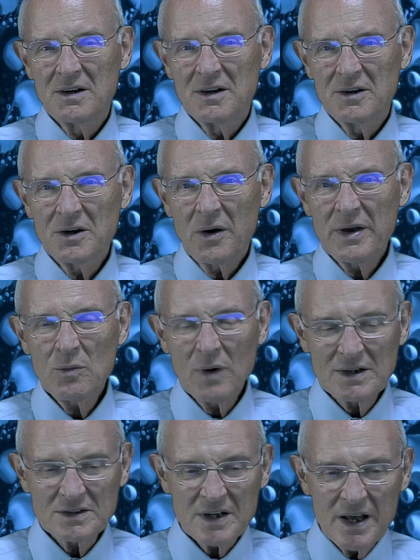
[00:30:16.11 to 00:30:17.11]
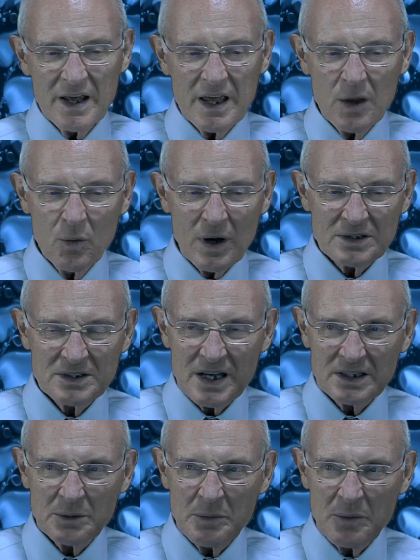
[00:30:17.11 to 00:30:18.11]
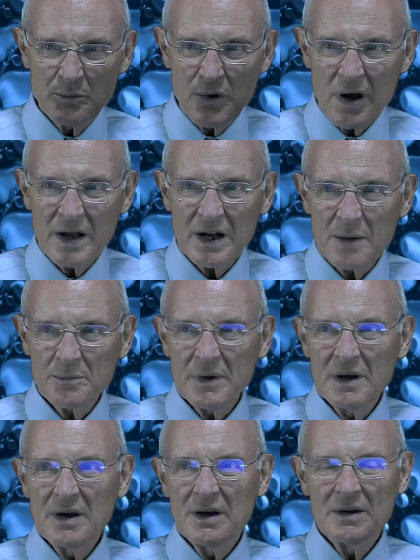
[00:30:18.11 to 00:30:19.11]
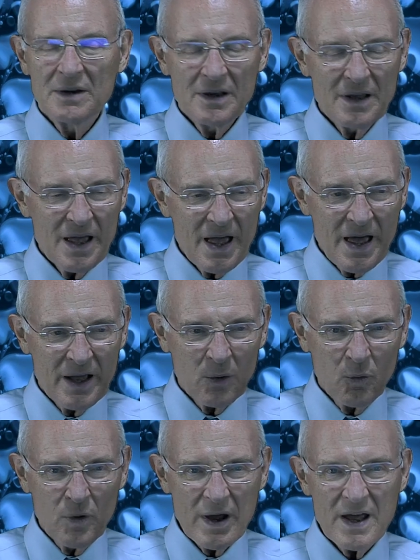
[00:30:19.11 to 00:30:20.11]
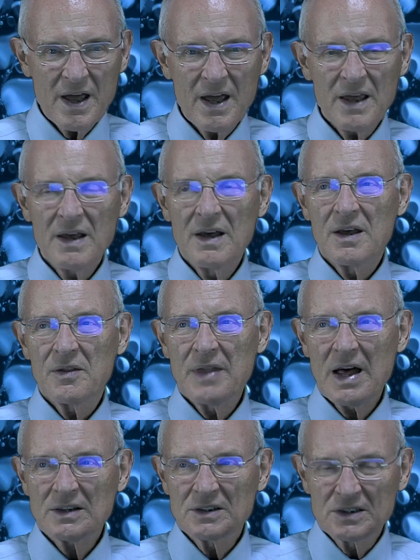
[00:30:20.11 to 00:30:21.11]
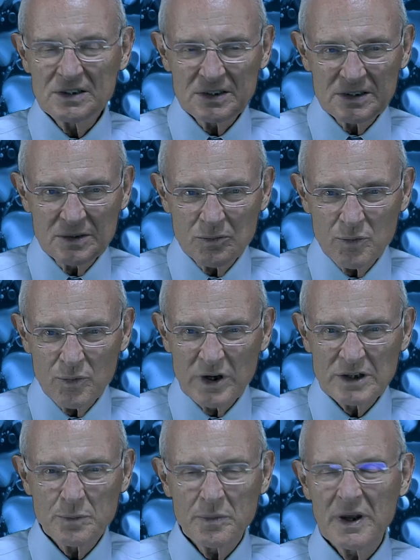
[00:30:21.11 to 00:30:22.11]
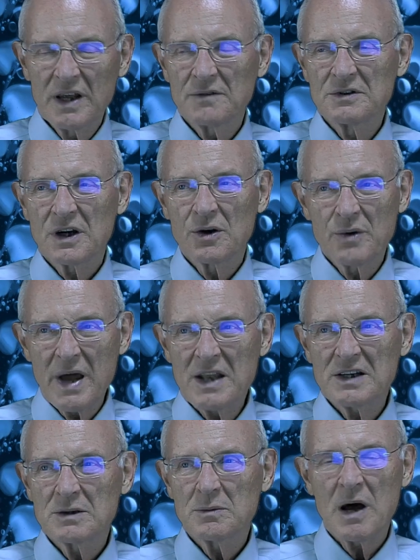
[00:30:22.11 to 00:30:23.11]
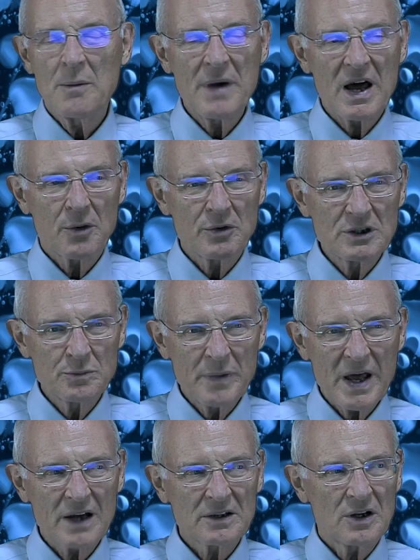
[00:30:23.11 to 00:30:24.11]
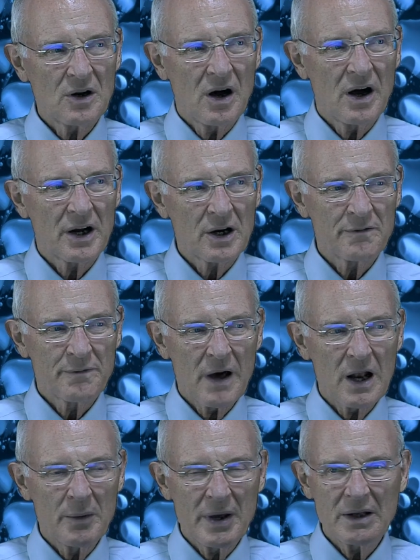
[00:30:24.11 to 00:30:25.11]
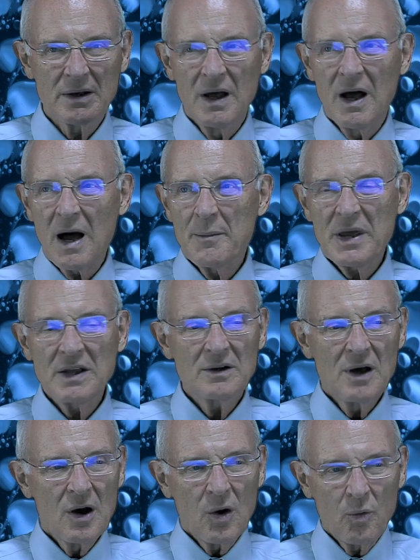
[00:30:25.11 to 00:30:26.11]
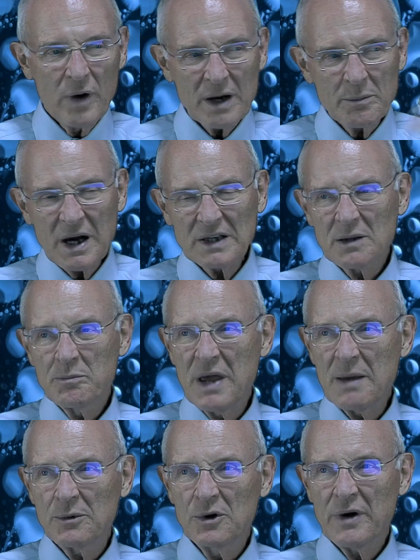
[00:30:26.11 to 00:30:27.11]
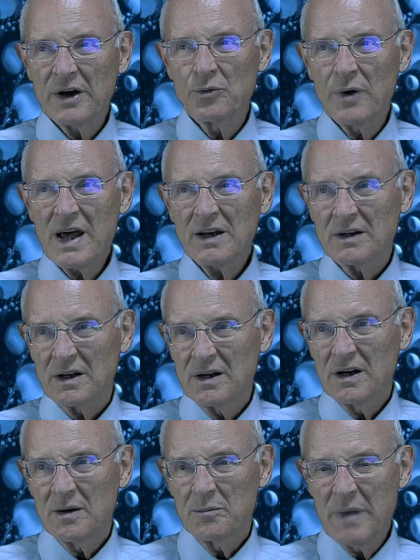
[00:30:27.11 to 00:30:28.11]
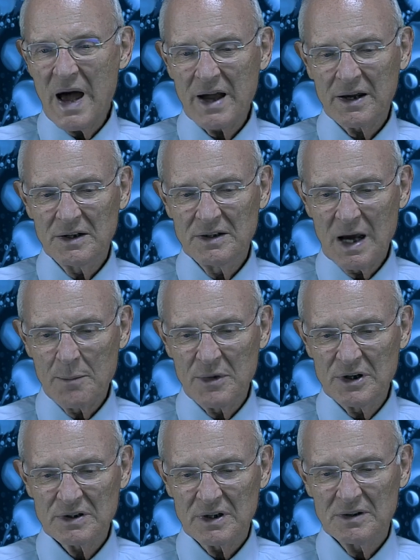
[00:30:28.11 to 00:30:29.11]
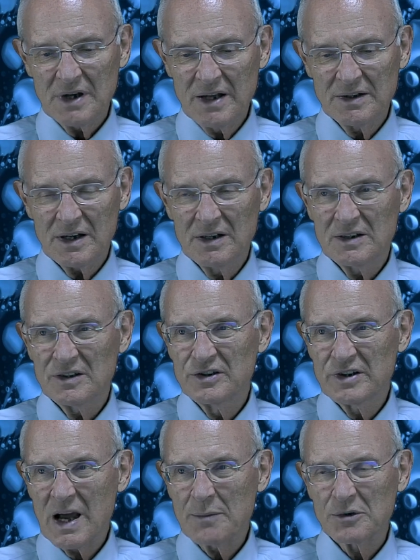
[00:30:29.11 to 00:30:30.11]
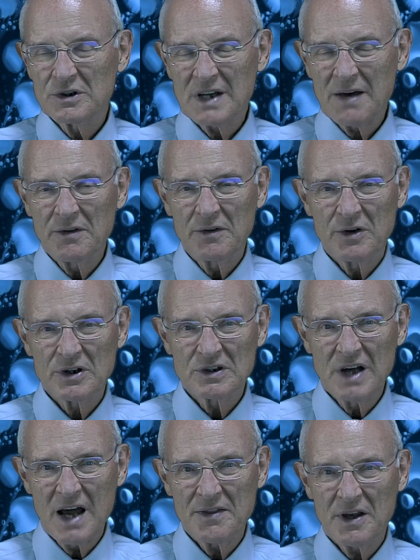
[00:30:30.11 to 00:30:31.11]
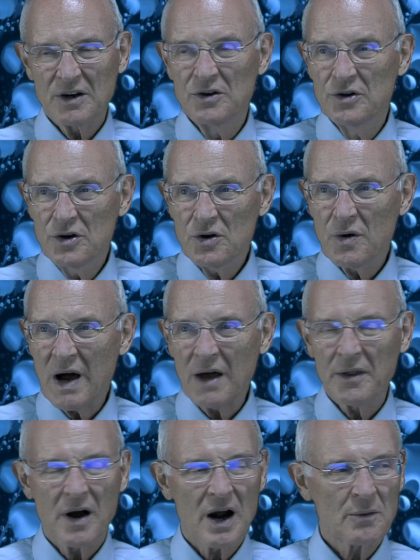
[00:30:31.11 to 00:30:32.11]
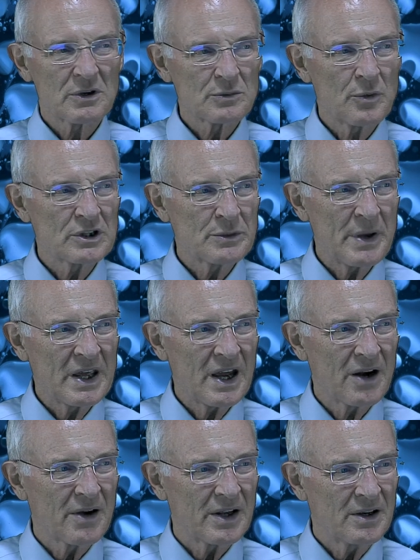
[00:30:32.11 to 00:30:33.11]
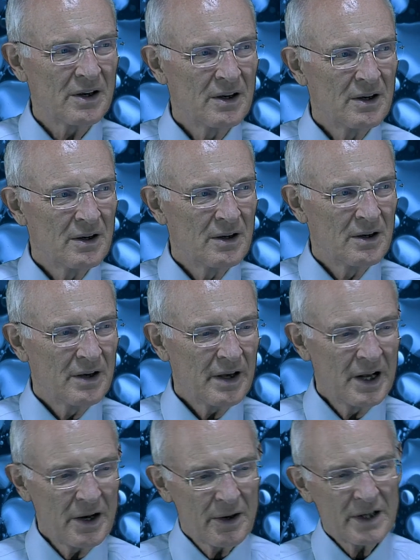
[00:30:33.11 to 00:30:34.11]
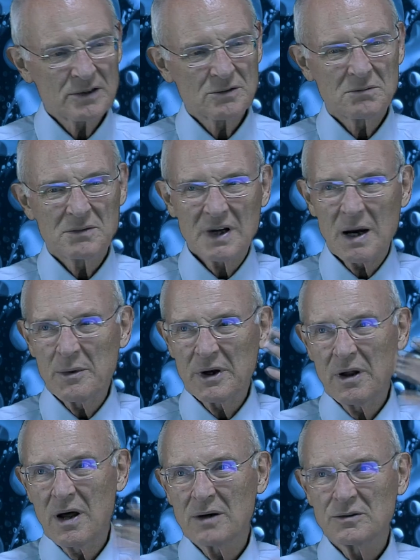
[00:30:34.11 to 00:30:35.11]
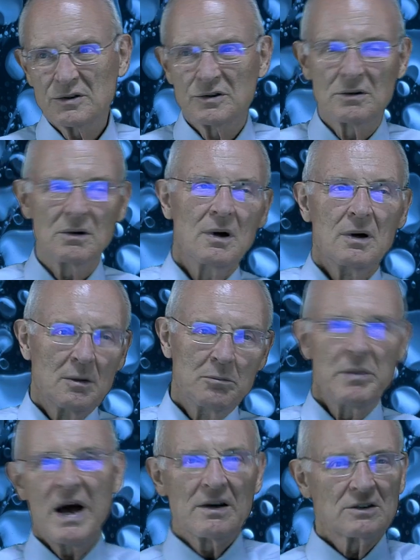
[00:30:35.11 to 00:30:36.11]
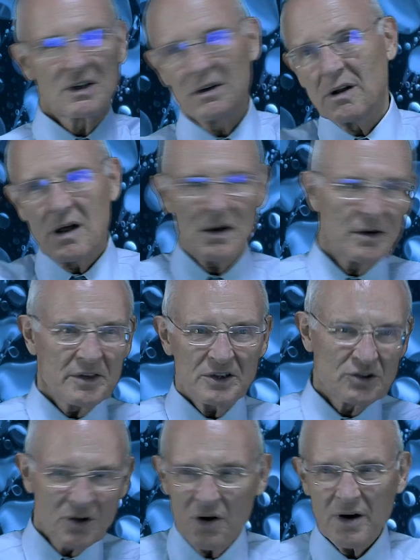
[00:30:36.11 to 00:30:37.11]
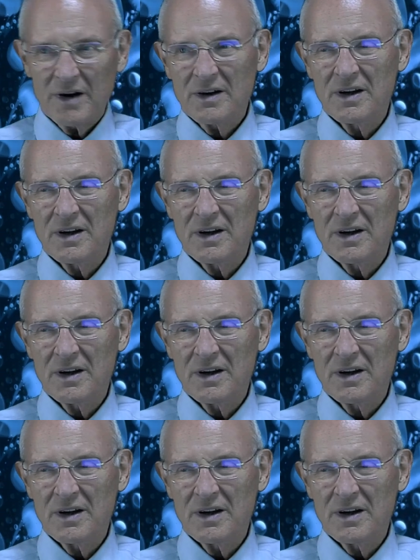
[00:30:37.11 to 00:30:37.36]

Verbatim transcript: No, he wants that to be brought up in a way that gives the greatest amount of respect and honor, following. I mean, what about the people who had read back in Numbers and in chapter 7, verse 9, that knew how the ark was supposed to be carried? And here it is coming along, bouncing along on this cart.